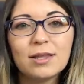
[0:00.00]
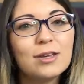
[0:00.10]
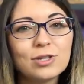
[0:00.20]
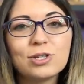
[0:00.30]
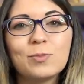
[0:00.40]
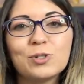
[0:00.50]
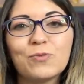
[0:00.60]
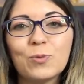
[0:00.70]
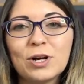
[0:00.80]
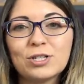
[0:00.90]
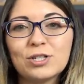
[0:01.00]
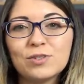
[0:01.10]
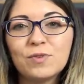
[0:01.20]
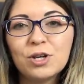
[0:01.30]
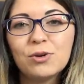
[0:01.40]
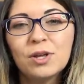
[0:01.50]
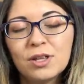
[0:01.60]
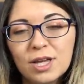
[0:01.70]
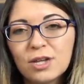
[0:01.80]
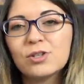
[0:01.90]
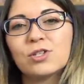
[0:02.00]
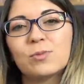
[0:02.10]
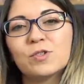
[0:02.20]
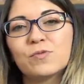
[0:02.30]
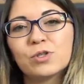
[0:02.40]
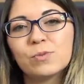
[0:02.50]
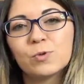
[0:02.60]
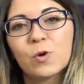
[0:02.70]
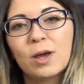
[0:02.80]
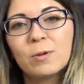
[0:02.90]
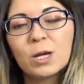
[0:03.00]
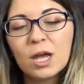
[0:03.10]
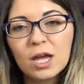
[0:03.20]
Thank you so much for watching this video. Thank you so much for subscribing,